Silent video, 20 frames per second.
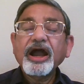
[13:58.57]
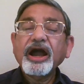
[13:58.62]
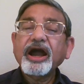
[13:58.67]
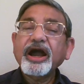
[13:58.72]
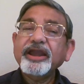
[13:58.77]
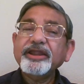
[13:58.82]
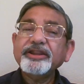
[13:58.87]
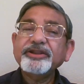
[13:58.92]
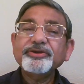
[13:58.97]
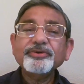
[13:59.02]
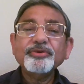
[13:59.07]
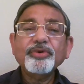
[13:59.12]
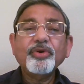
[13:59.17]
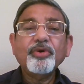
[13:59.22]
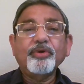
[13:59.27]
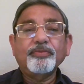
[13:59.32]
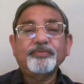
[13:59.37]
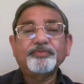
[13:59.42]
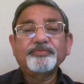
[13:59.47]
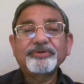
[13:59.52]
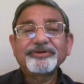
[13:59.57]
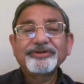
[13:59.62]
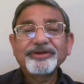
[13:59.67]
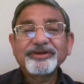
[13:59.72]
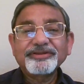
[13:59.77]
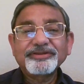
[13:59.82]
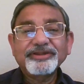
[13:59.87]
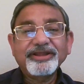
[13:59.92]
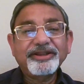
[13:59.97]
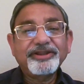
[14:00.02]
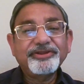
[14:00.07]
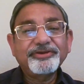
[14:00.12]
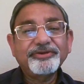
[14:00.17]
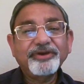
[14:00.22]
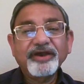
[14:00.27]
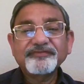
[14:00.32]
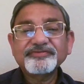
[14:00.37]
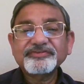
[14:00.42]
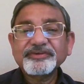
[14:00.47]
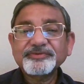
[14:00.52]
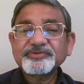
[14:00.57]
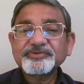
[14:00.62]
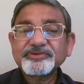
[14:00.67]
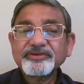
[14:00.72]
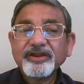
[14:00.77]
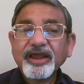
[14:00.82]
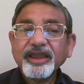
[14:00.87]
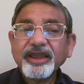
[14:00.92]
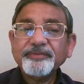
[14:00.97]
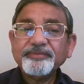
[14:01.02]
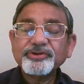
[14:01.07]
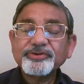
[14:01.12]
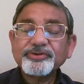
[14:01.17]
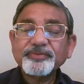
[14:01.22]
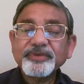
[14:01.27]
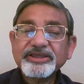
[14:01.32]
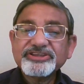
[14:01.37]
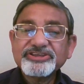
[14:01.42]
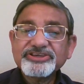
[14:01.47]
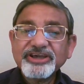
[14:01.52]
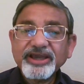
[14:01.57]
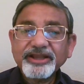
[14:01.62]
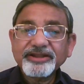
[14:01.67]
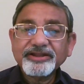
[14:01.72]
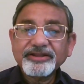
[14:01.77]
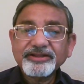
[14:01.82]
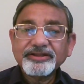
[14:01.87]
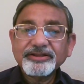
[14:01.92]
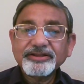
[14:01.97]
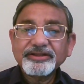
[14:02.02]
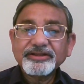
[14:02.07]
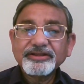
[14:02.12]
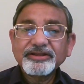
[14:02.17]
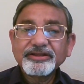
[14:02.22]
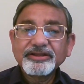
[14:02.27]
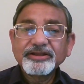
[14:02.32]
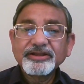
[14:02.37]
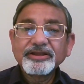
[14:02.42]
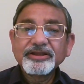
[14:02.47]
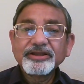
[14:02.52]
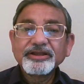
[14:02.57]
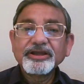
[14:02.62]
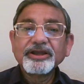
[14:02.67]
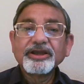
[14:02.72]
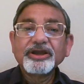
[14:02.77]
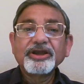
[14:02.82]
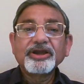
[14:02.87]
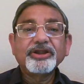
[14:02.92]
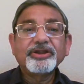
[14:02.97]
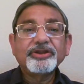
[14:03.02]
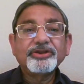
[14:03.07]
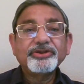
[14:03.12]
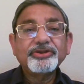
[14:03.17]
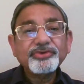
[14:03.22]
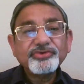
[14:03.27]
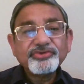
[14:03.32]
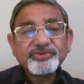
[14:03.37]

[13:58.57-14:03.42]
I do hope that you have subscribed to my channel. Do